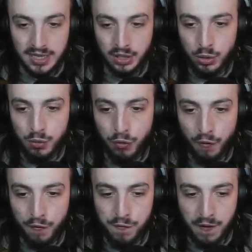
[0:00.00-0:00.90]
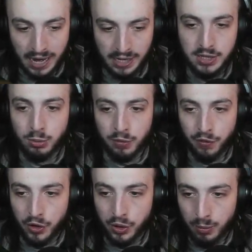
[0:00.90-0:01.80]
they knew for a fact we'd
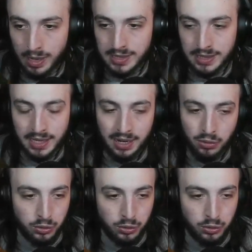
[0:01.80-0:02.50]
find a way to get